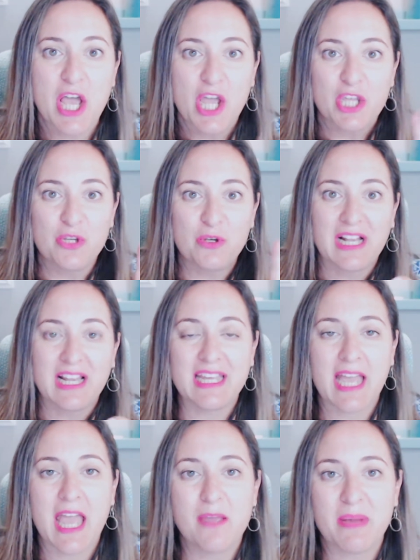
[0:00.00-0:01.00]
you click
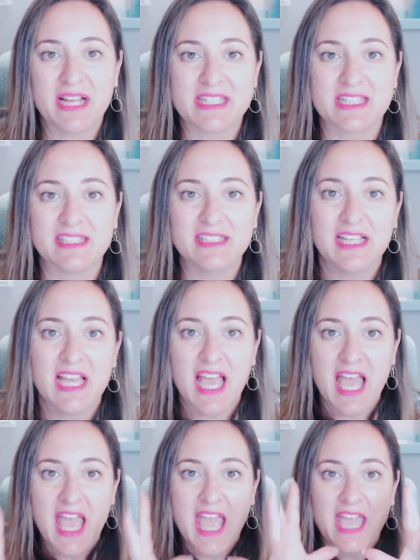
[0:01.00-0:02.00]
a button,
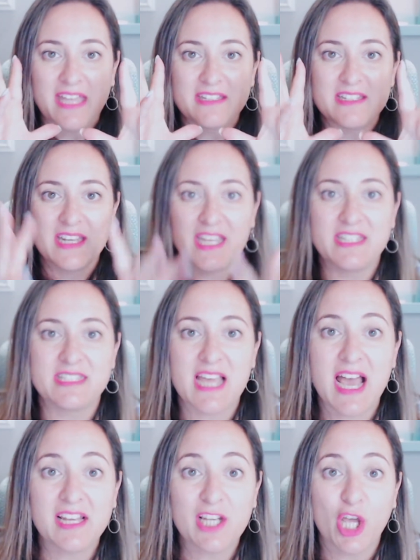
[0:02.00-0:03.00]
and it
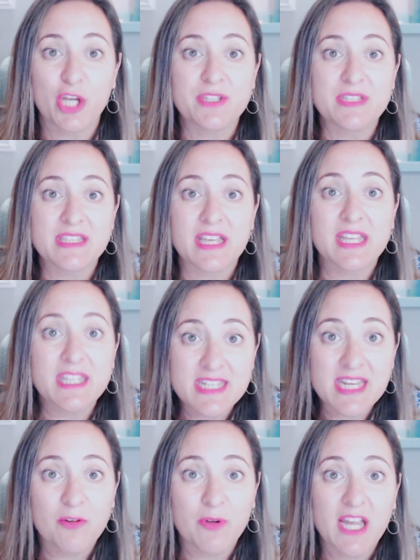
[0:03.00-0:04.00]
downloads the
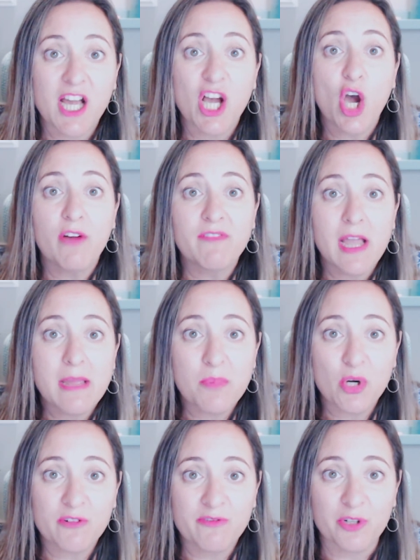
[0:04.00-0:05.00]
interior of a
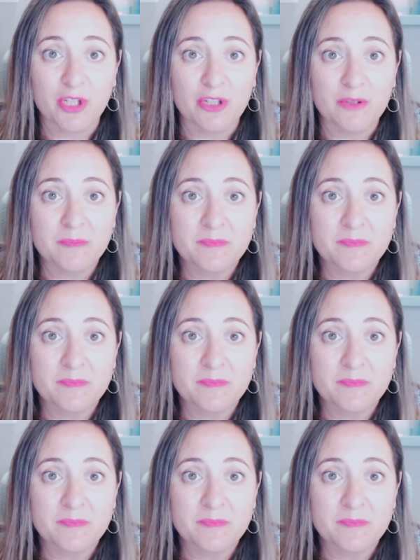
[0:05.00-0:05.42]
book for you.